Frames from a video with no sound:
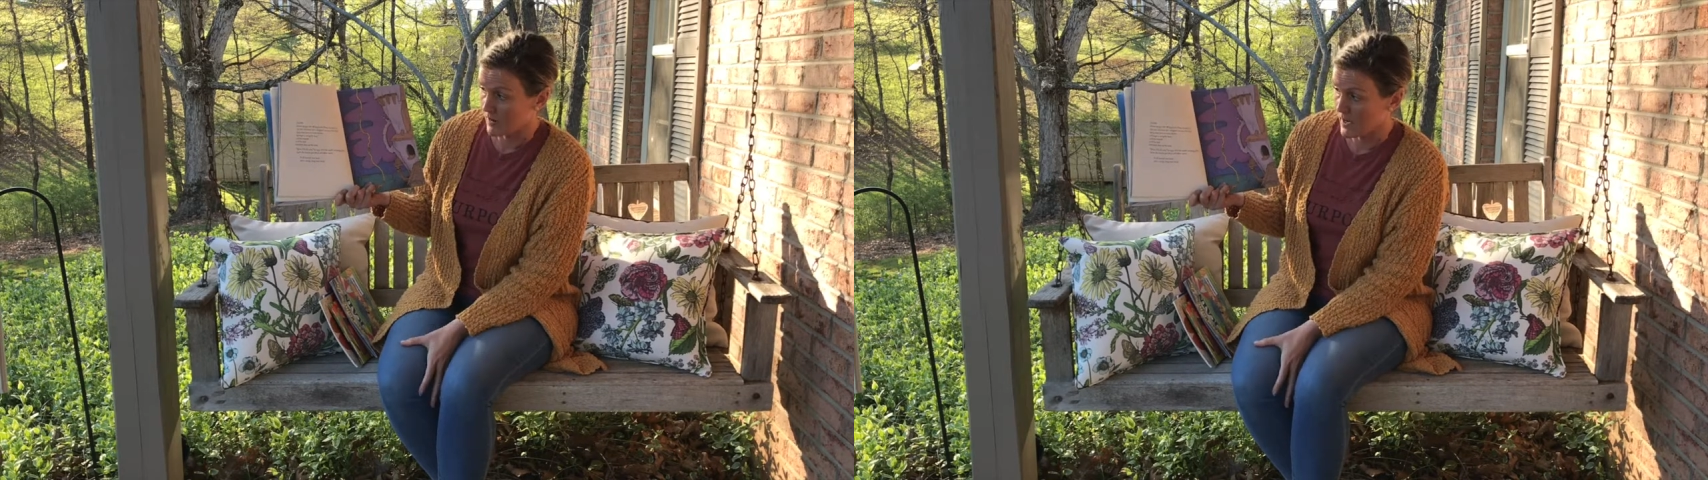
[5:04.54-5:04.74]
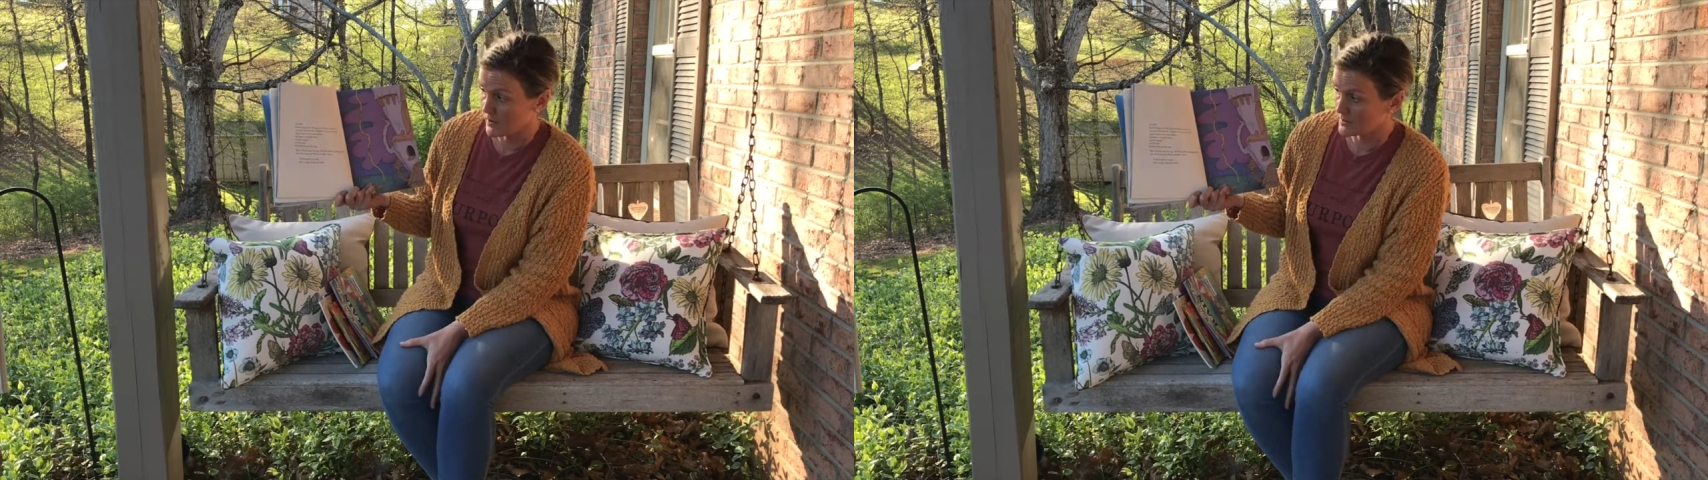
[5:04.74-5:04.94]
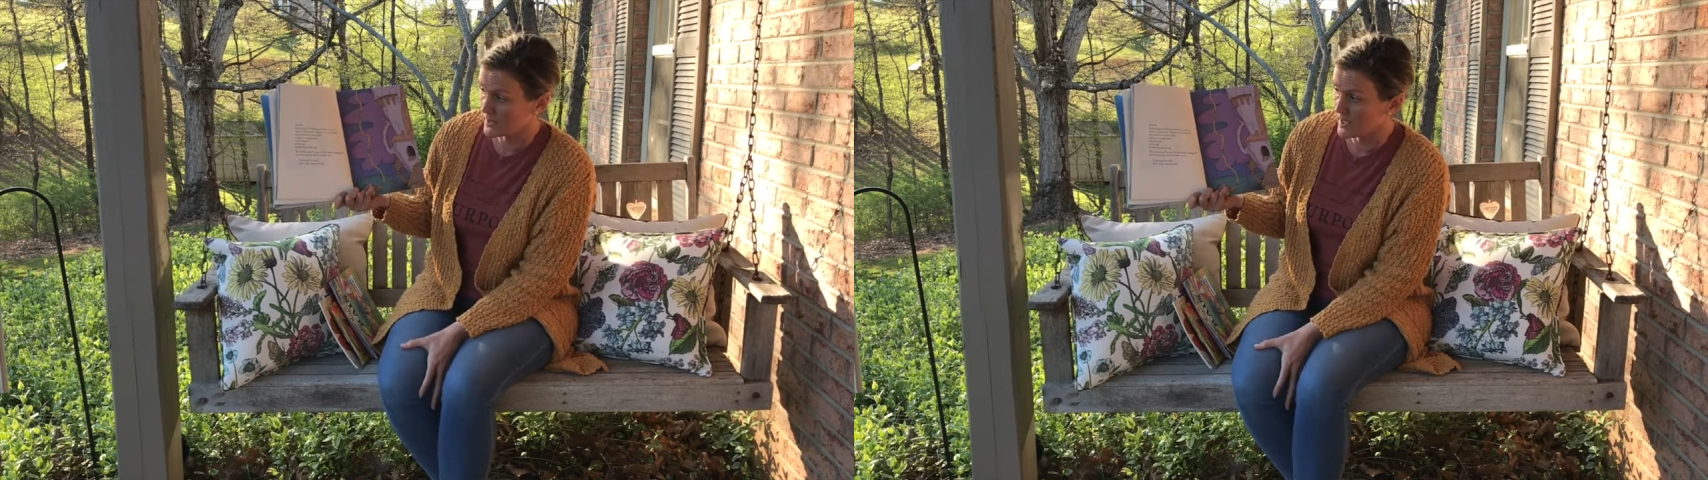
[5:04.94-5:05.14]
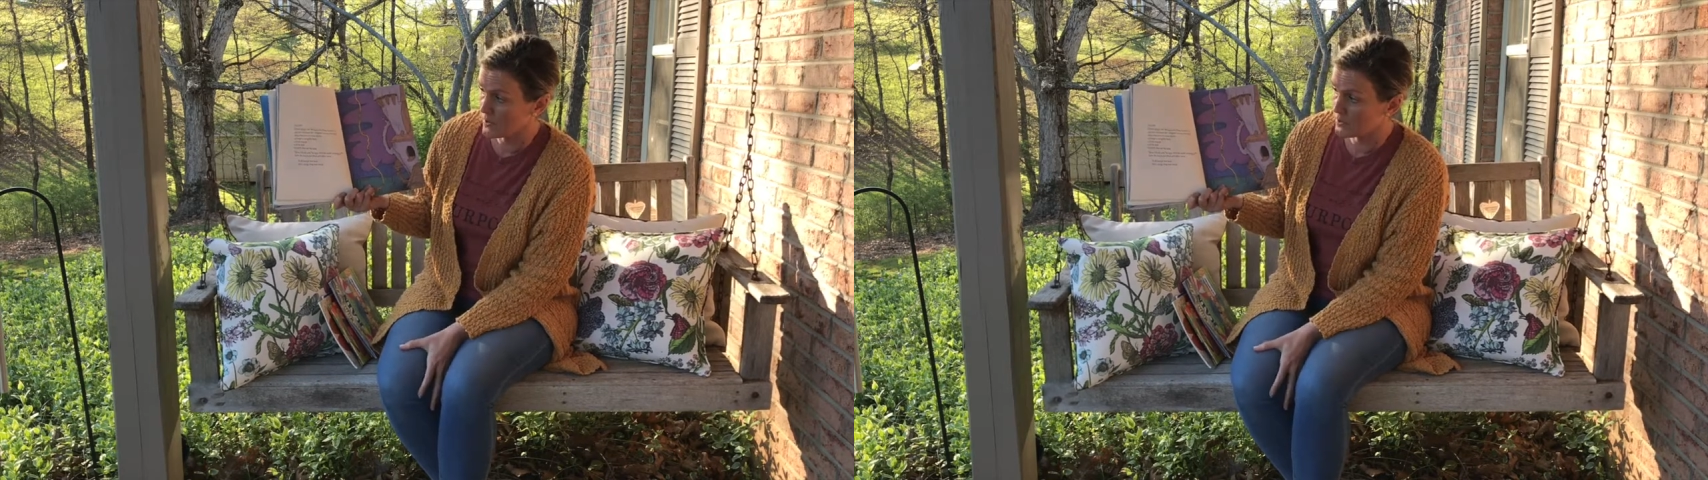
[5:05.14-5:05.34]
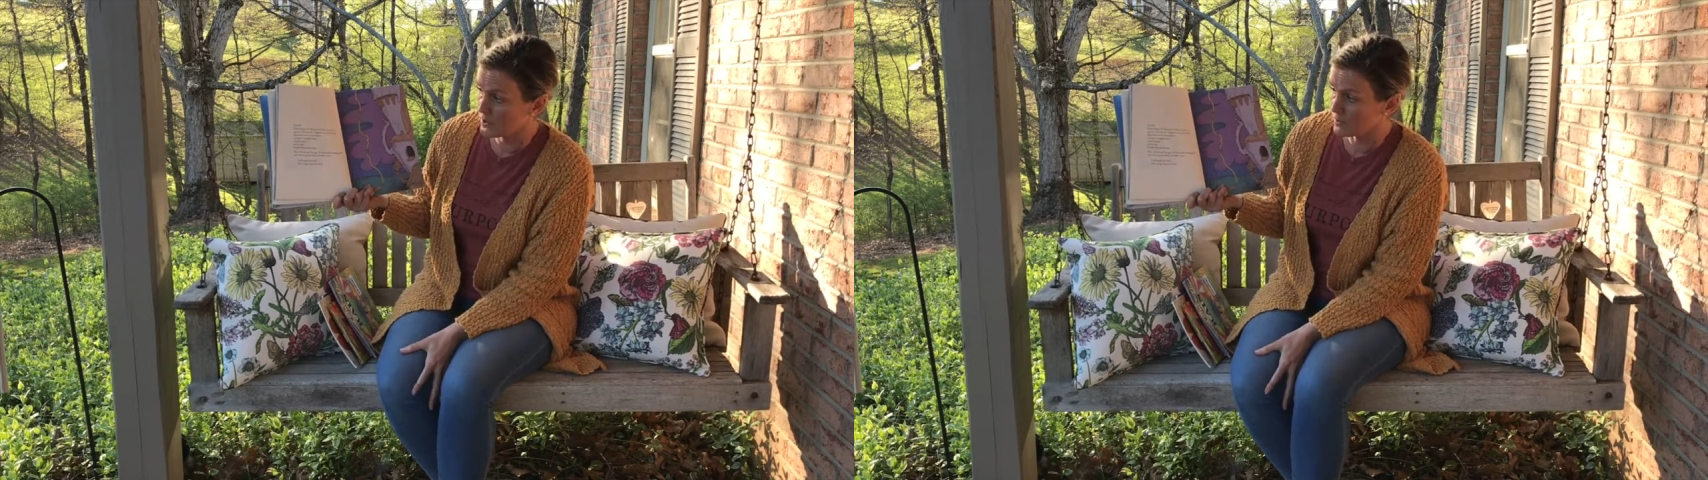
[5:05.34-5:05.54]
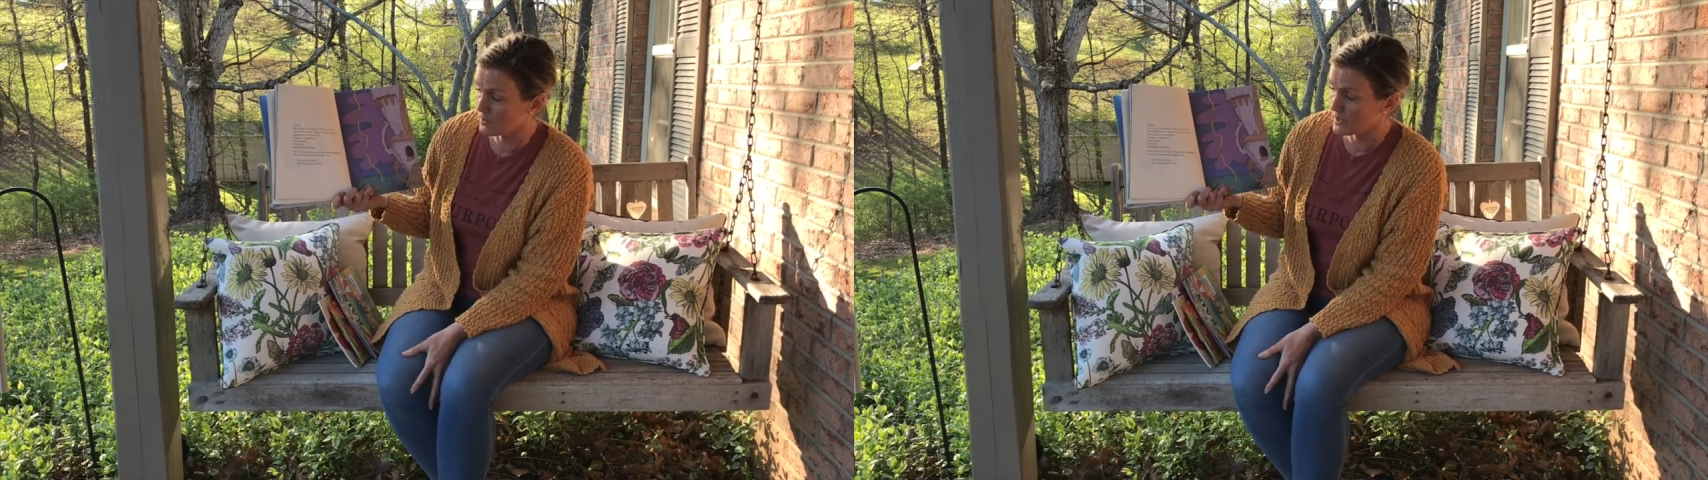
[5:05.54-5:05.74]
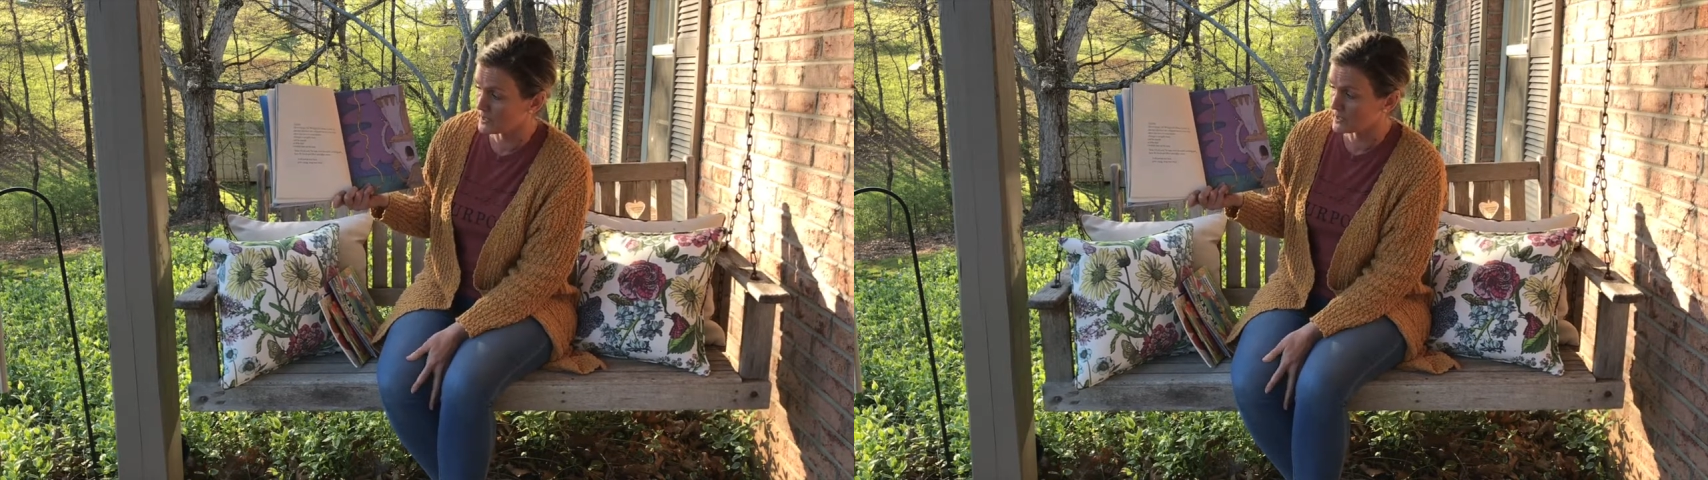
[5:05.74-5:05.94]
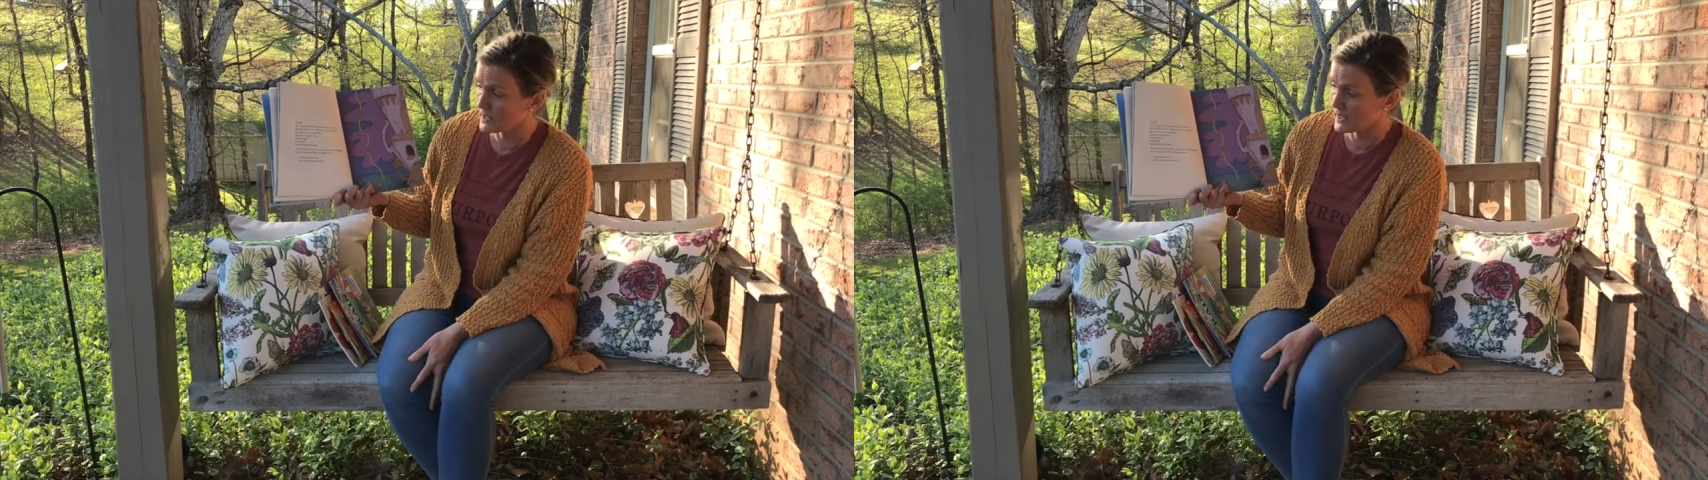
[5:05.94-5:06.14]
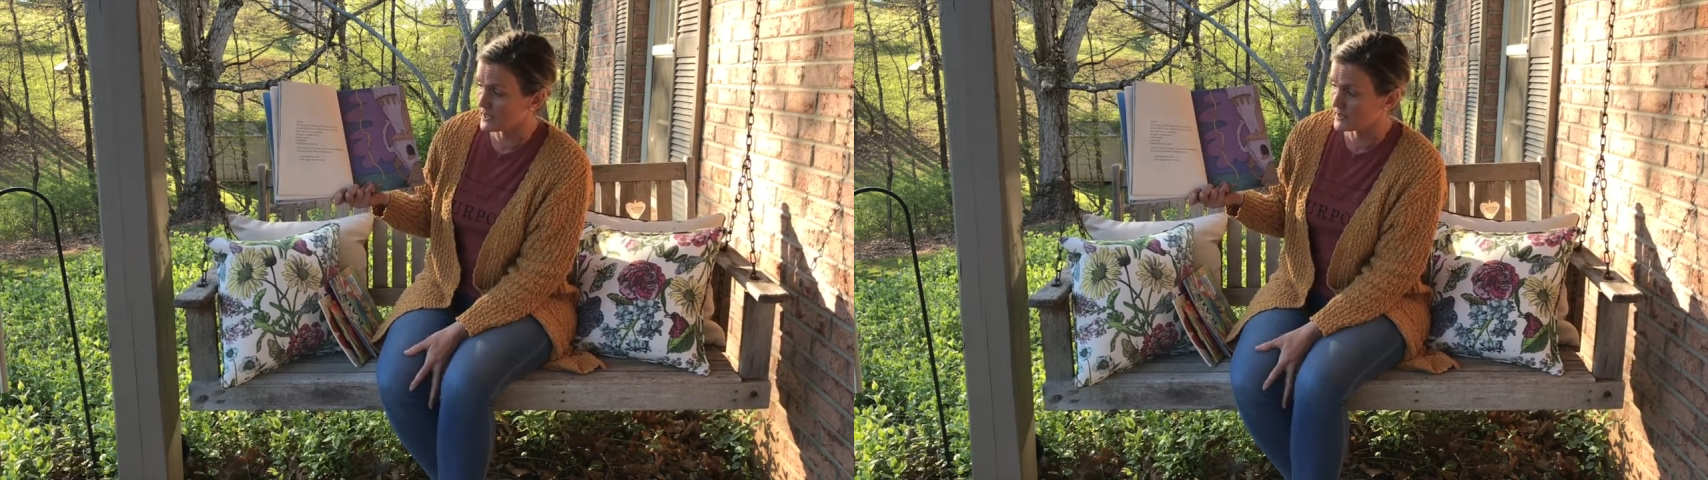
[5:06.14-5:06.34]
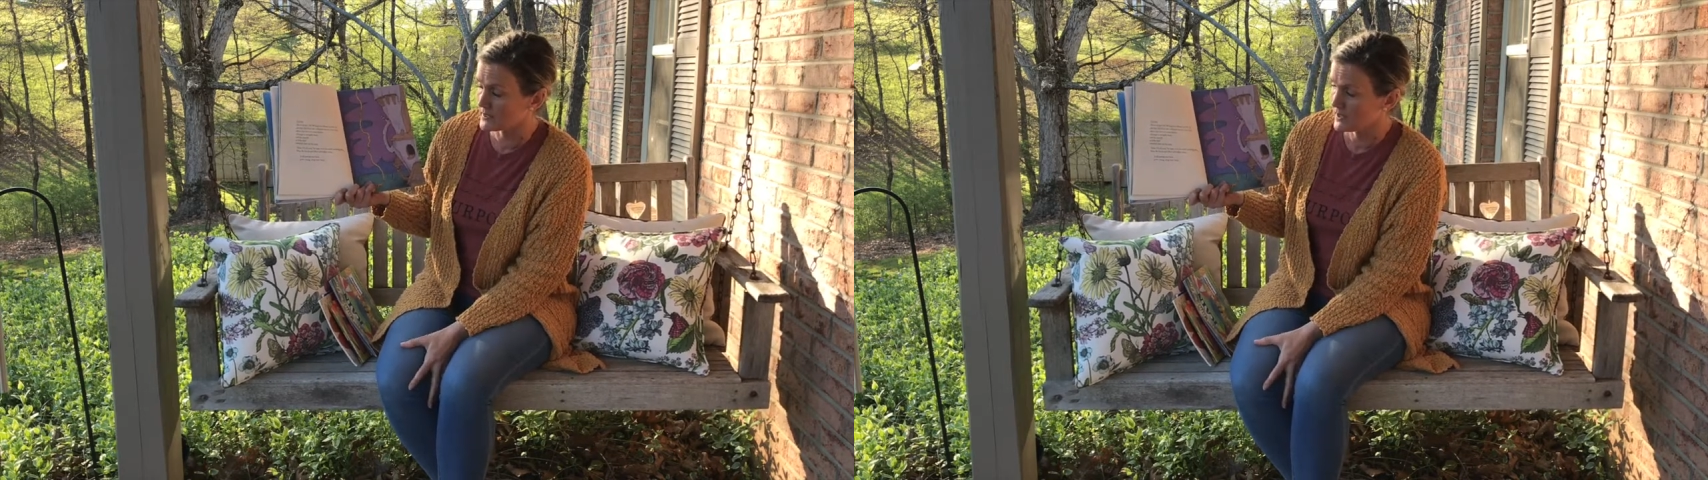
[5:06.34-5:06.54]
I'll tell you, he
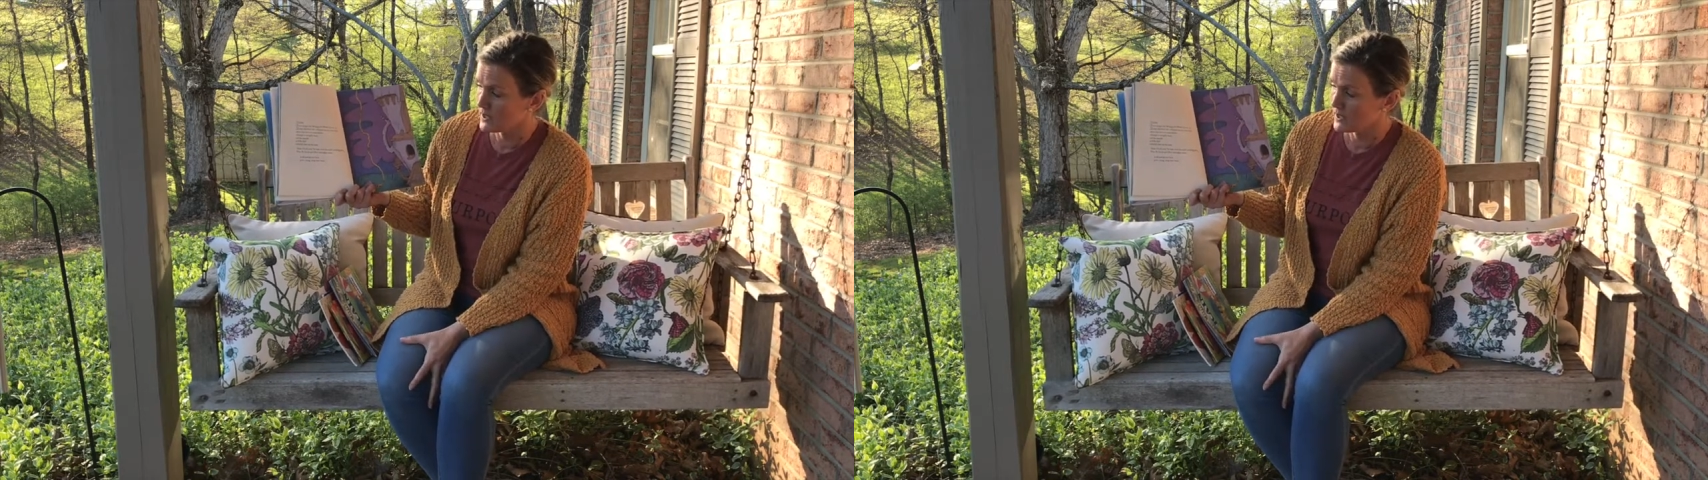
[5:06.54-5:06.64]
says,